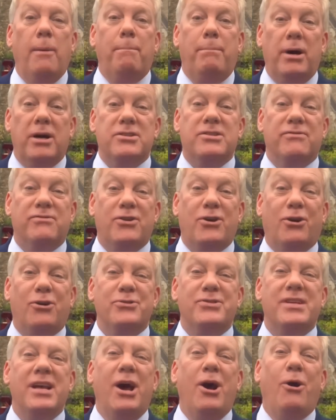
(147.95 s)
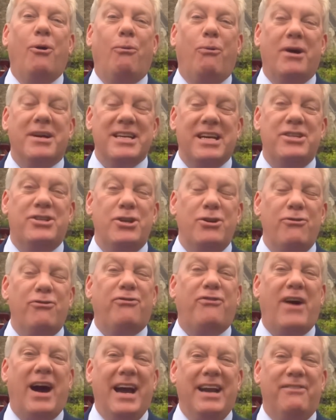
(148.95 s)
But of course, what I do
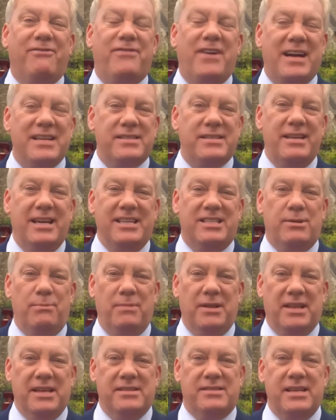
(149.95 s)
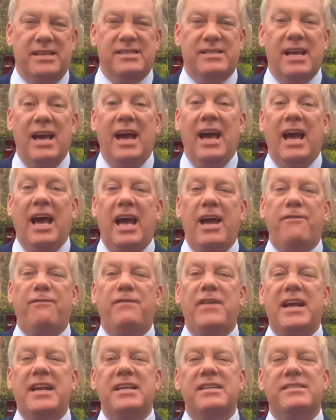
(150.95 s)
find fascinating with this is if
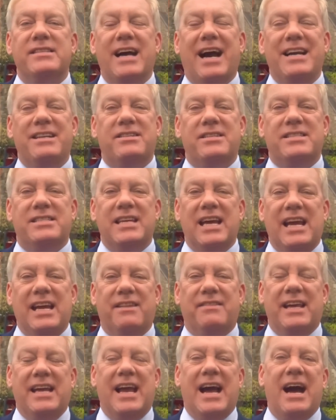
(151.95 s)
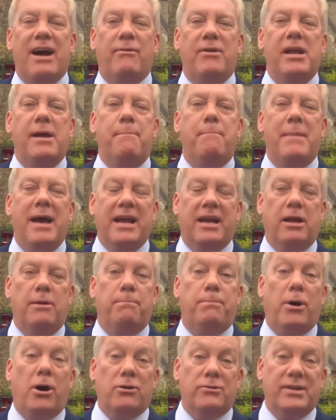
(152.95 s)
they decide to take the Harry and Meghan
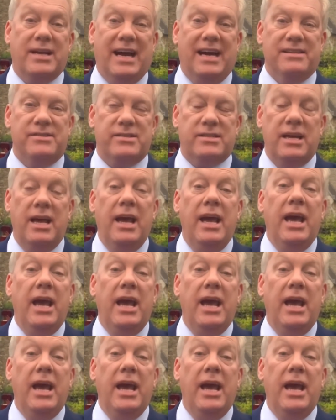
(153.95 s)
podcast,